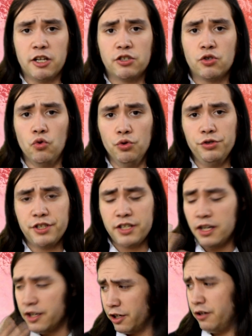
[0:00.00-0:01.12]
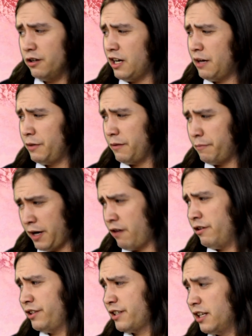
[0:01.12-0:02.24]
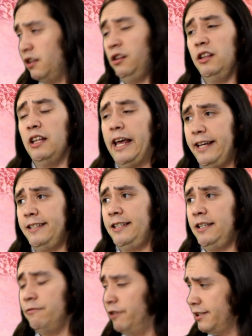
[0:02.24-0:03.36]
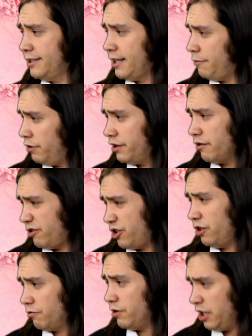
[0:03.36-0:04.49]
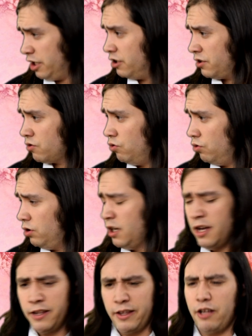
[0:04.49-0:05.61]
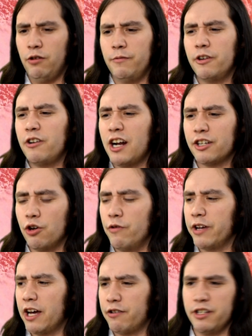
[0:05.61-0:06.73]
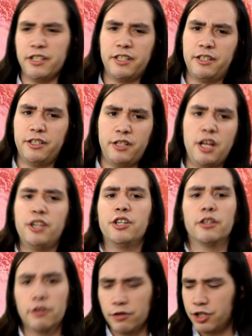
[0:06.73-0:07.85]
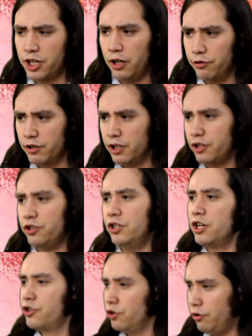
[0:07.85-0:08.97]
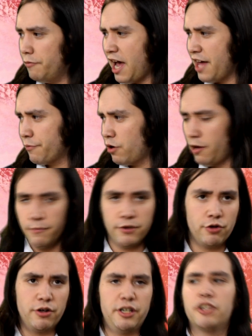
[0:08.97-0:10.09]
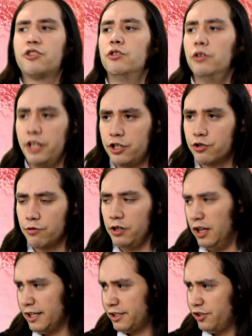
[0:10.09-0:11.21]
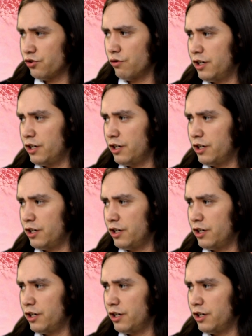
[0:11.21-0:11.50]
schools, you know how many parents get lazy once they put their children into school? They're not going out and teaching their children additional math problems or additional history lessons or